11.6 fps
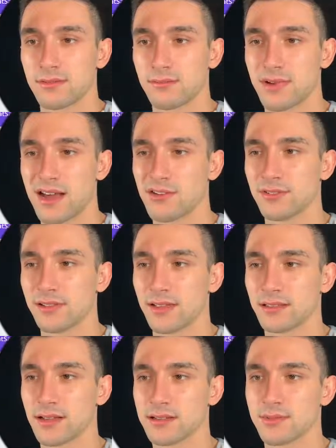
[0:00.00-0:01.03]
But I don't really
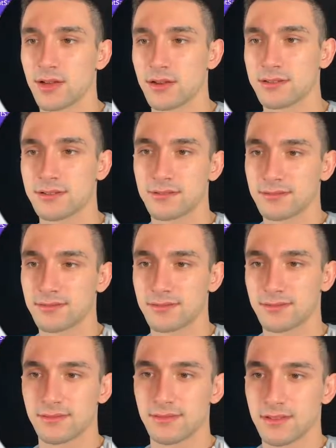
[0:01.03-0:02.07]
like that, to be honest.
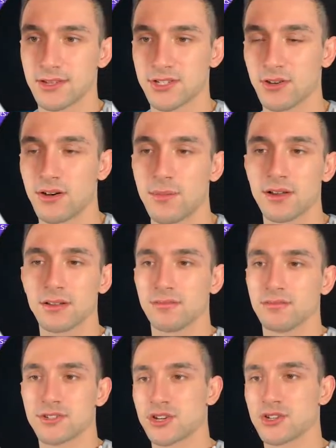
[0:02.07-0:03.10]
So I'm
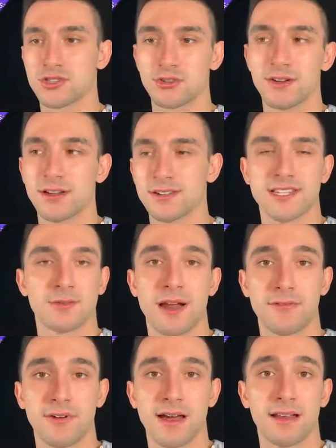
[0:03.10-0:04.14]
gonna search through here and see what
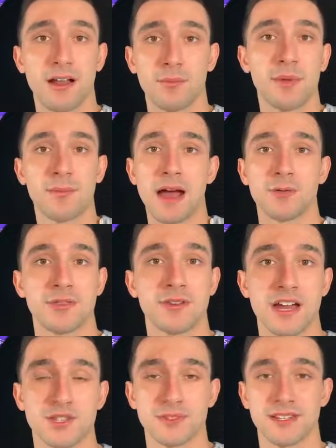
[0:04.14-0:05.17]
I find, and I'll be back with you
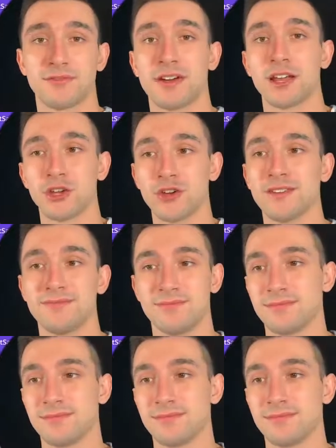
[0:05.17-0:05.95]
guys once I find a good,